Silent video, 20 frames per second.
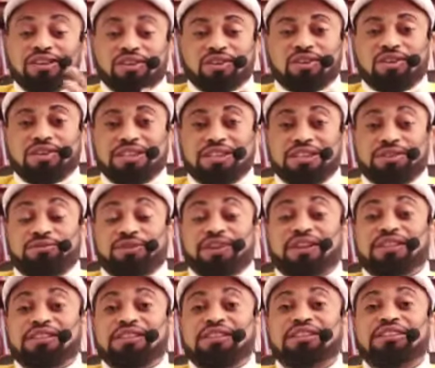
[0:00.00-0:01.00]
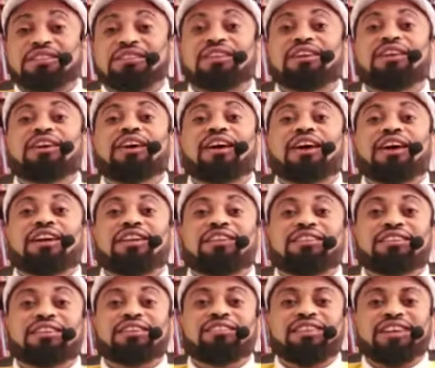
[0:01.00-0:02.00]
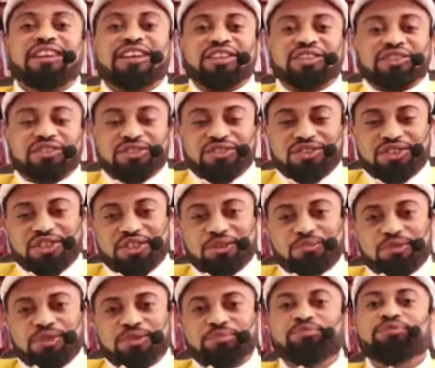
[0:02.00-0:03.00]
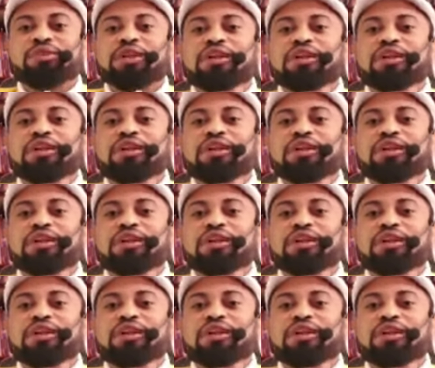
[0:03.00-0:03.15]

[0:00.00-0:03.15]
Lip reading: cultivating healthy relationships.